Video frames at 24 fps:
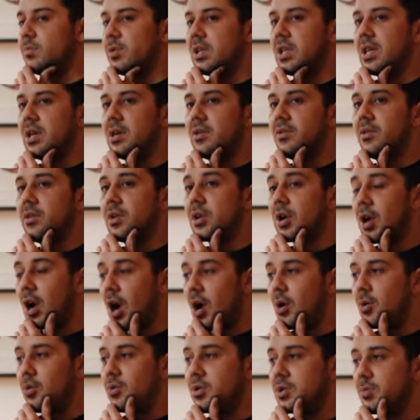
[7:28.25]
minute,
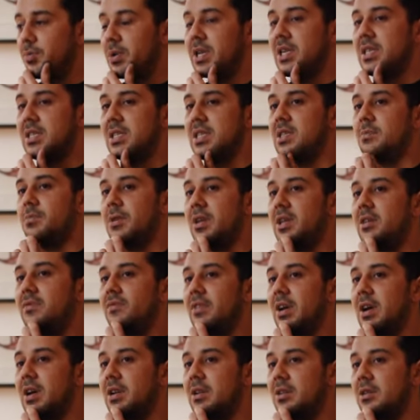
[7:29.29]
gold BTP
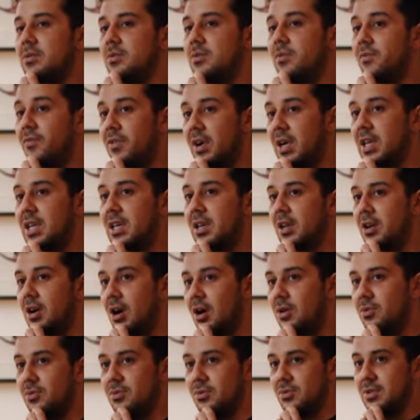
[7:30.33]
van, fucking
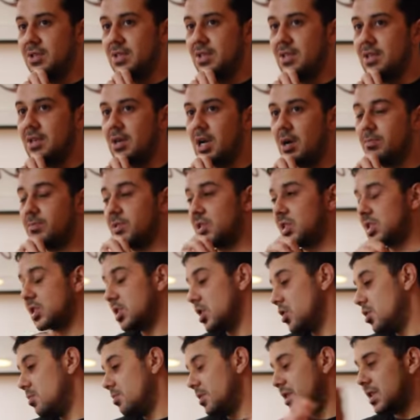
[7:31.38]
gold, comes
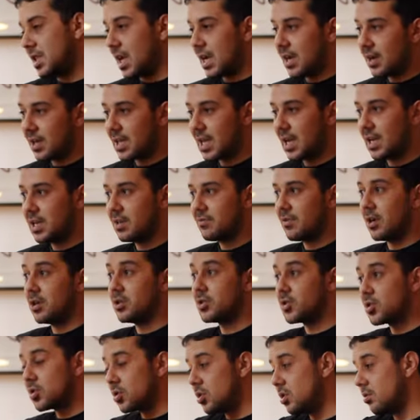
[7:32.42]
zooming down Cali Road,
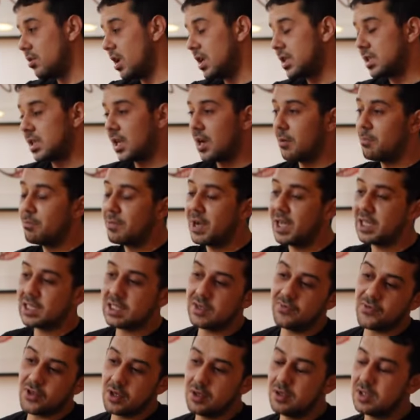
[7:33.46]
saw us, done a
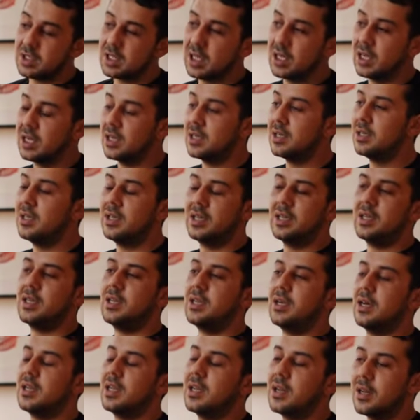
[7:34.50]
massive U-turn, and
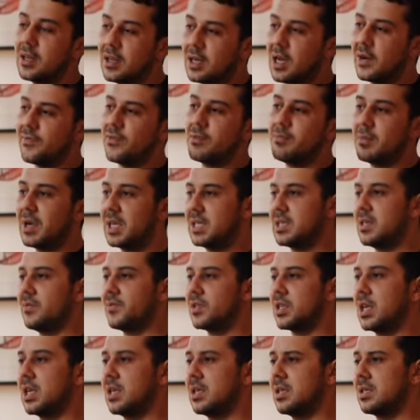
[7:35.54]
then another massive
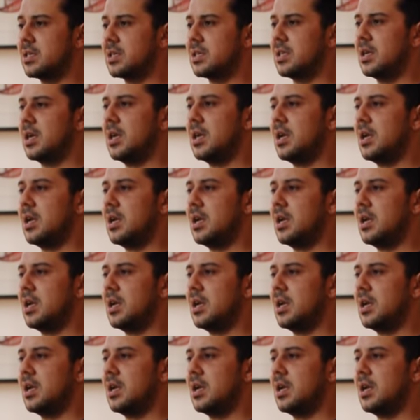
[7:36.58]
chase.